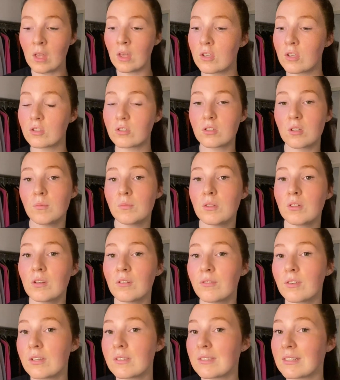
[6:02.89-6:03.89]
Some
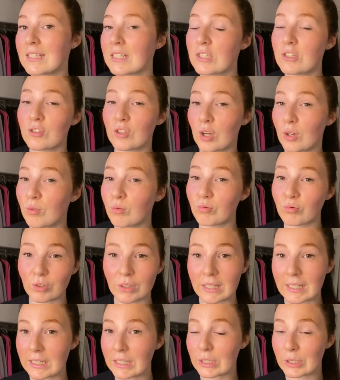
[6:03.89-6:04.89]
universities don't
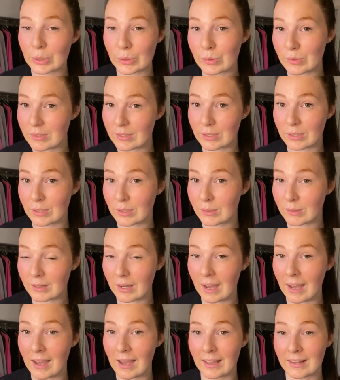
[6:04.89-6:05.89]
really use the
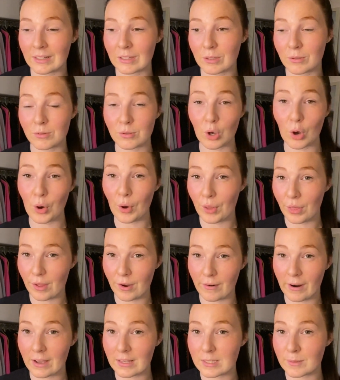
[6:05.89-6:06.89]
UCAT and use other
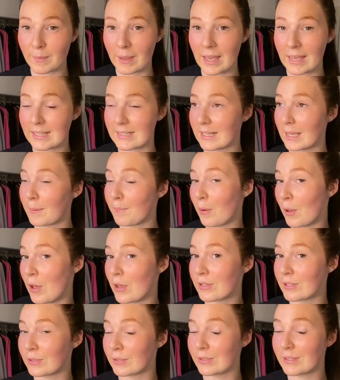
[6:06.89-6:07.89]
aspects like
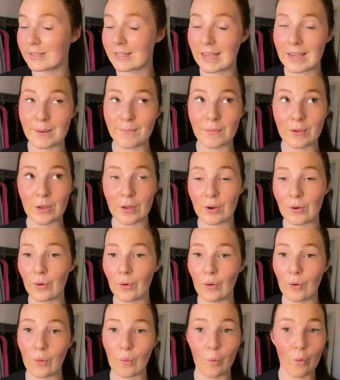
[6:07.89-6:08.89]
personal statement
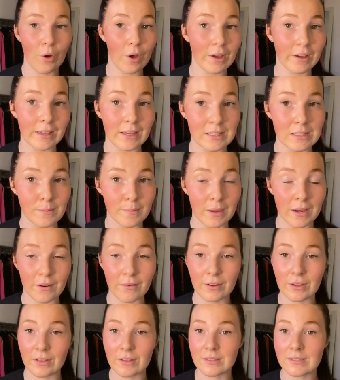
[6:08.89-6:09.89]
or work
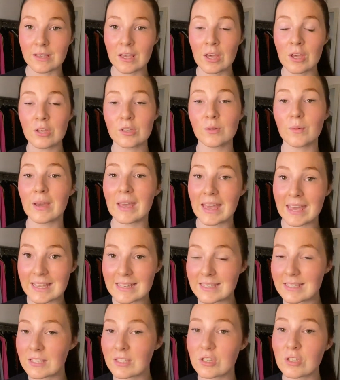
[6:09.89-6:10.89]
experience. So it is
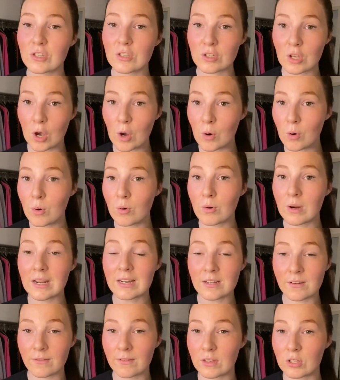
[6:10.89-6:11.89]
so
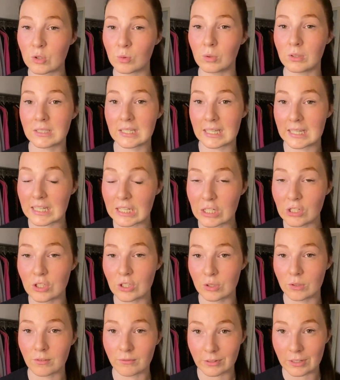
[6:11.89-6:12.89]
individual to each
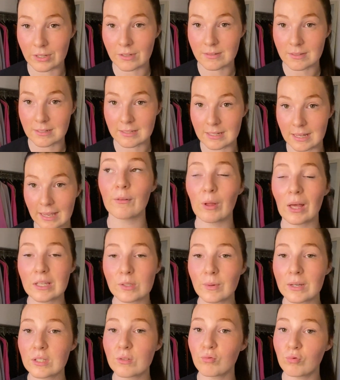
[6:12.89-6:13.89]
university. That's
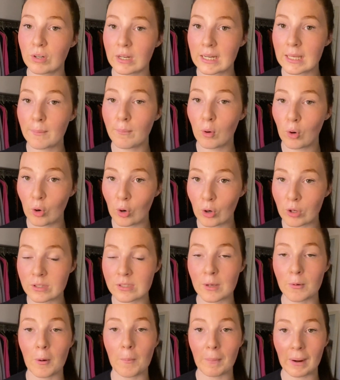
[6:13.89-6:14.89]
why it's really important
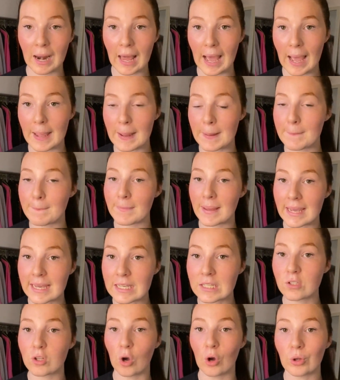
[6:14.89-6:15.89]
to apply
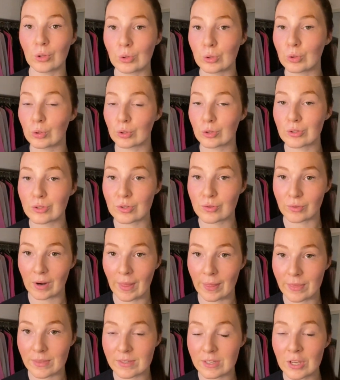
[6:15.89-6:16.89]
based on your
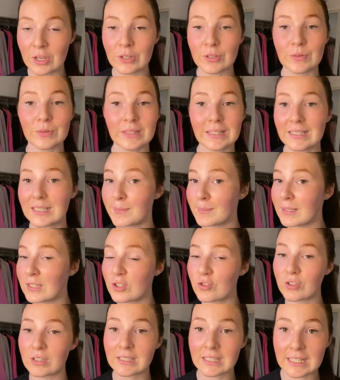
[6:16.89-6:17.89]
strengths. You need to be
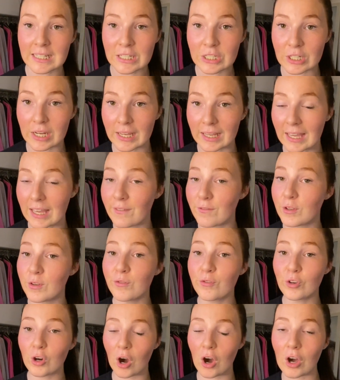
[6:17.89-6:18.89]
strategic. If
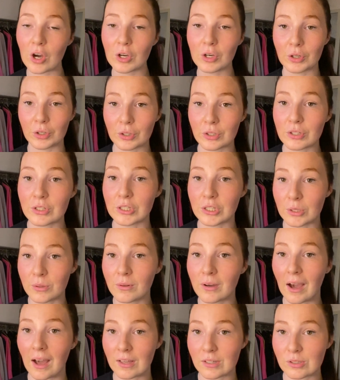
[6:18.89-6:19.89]
you've got a good
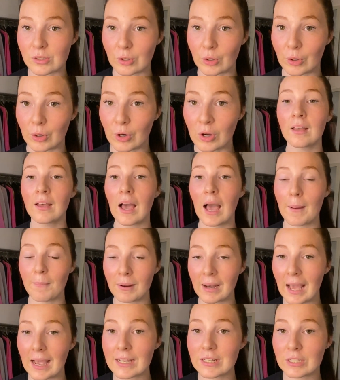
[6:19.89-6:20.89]
UCAT score,
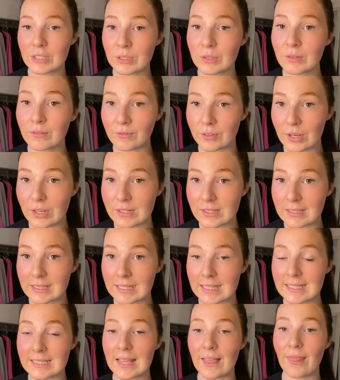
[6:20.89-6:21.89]
apply to
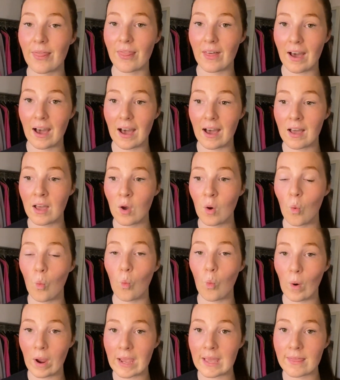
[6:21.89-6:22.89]
universities that
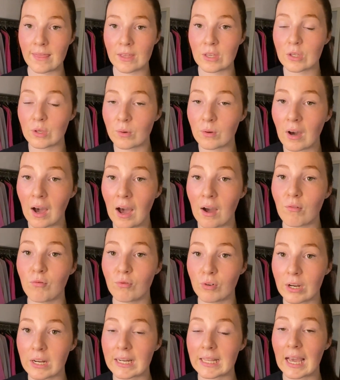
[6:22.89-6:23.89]
weight the UCAT
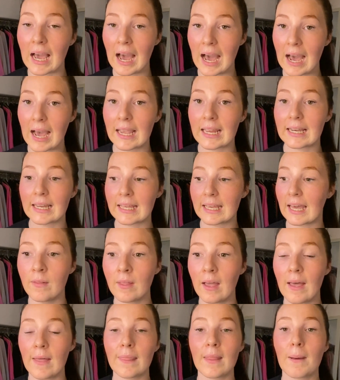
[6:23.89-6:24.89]
really highly
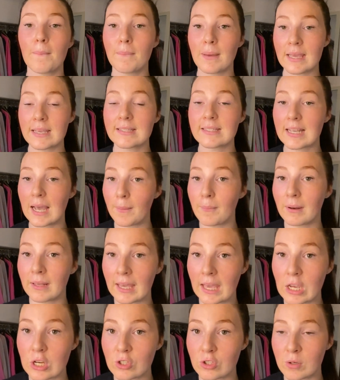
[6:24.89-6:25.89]
and that base the
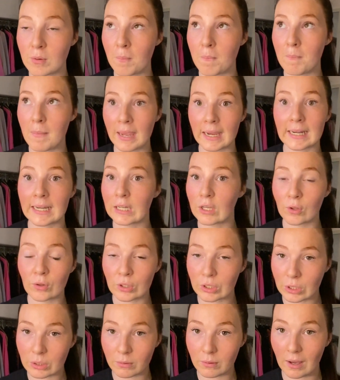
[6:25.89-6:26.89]
application mainly on the
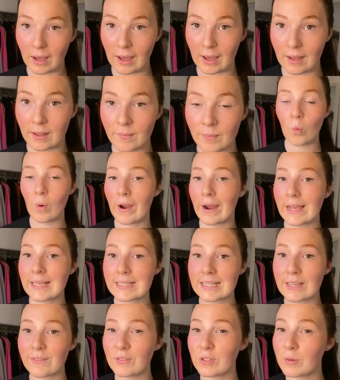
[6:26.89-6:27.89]
UCAT. Whereas
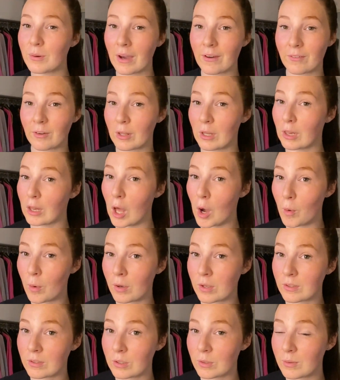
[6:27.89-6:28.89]
if you have a lower
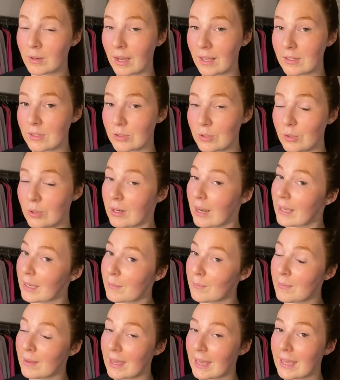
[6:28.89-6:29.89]
UCAT score like
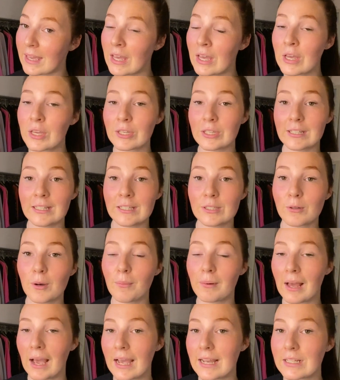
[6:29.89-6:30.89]
me, you need to
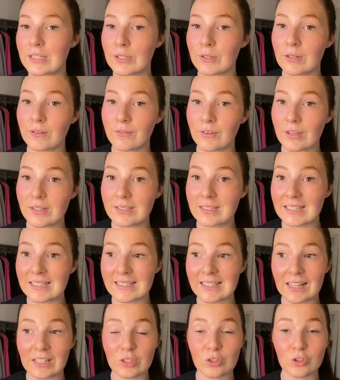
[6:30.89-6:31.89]
apply to universities
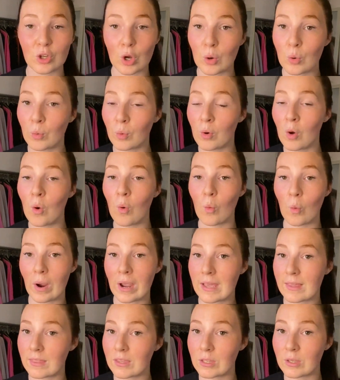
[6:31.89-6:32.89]
that don't
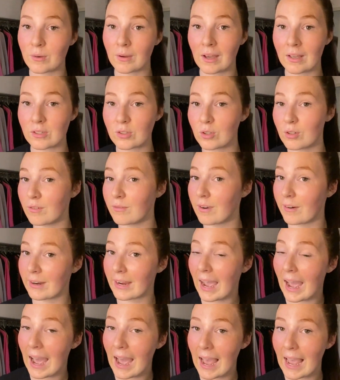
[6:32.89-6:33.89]
weight the UCAT score very
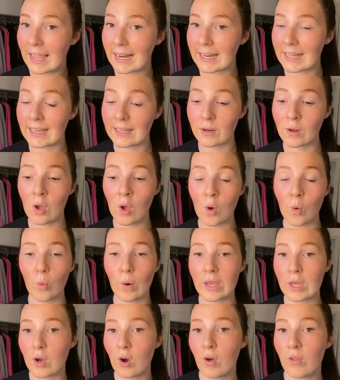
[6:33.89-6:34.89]
highly and
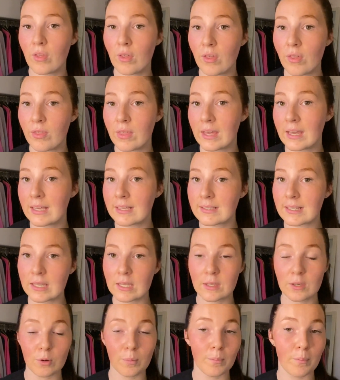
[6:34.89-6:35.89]
weight other things like
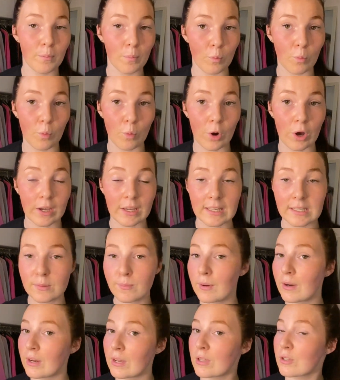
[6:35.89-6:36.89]
your work
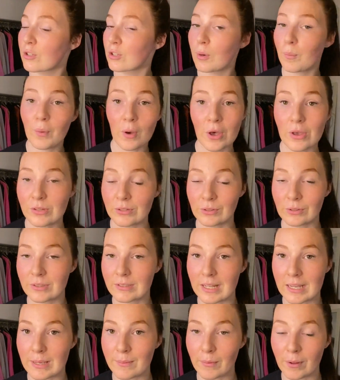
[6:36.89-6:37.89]
experience or your personal
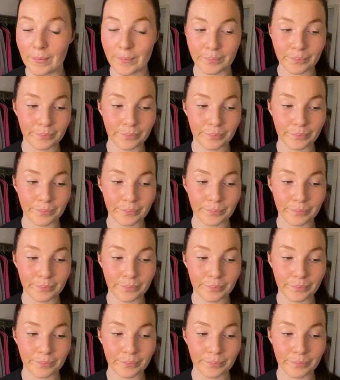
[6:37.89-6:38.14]
statement.